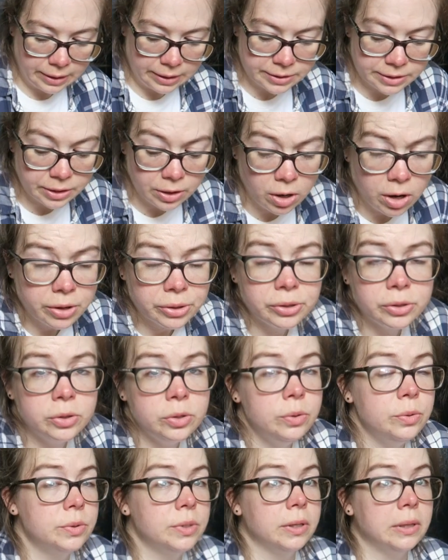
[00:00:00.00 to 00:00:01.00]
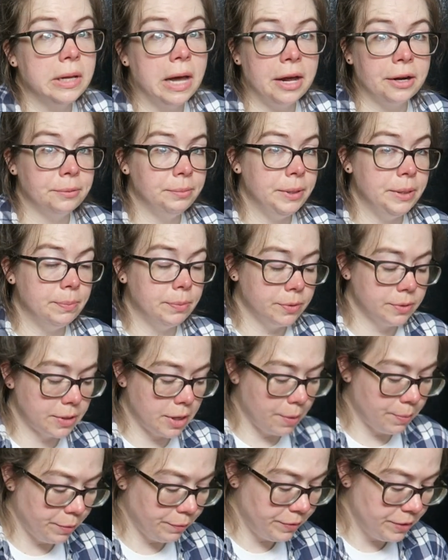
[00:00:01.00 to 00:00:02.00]
It's an author who's a lot of people's
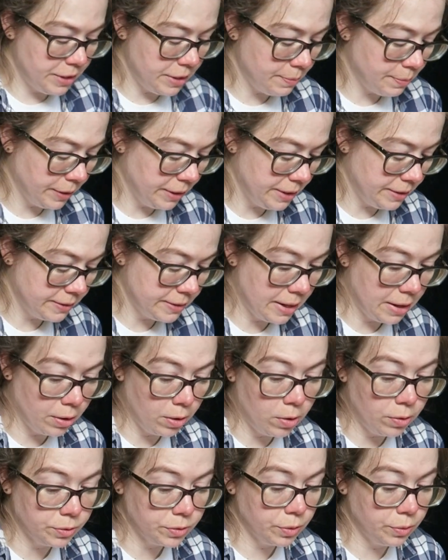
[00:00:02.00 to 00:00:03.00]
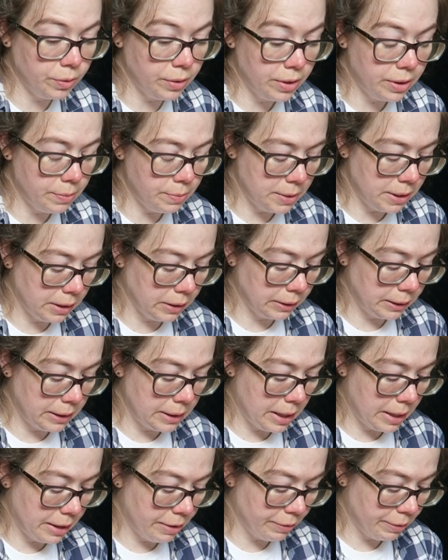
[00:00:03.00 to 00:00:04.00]
cup of tea, but he's not, also admittedly
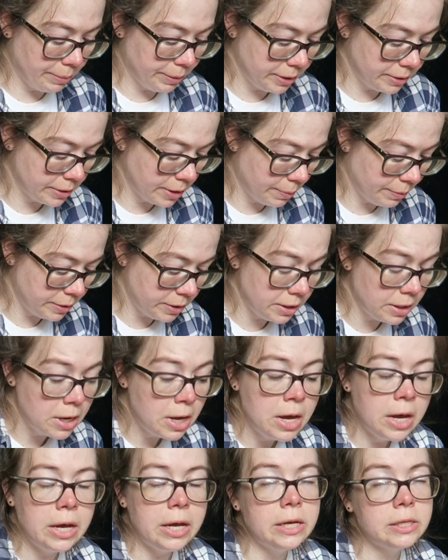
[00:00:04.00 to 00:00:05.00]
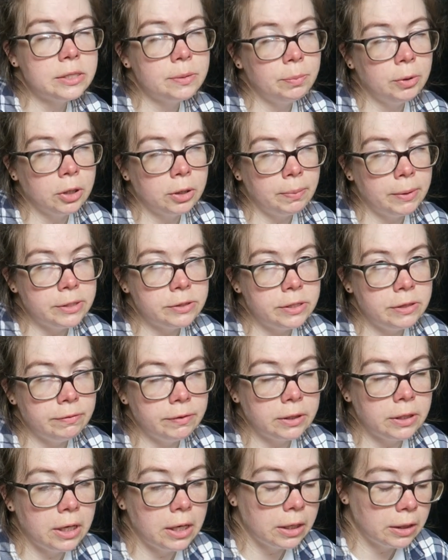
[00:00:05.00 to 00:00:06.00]
not everybody's cup of tea. It's a book by
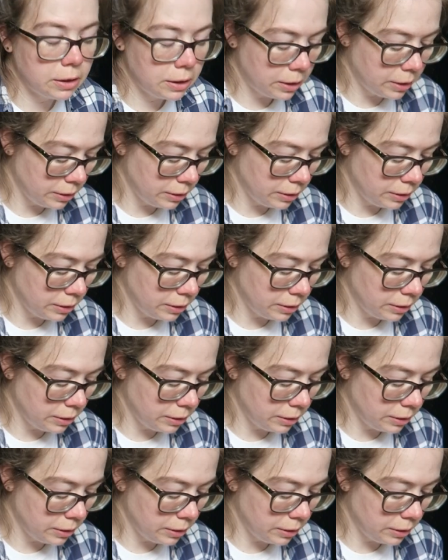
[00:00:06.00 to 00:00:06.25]
Stephen King.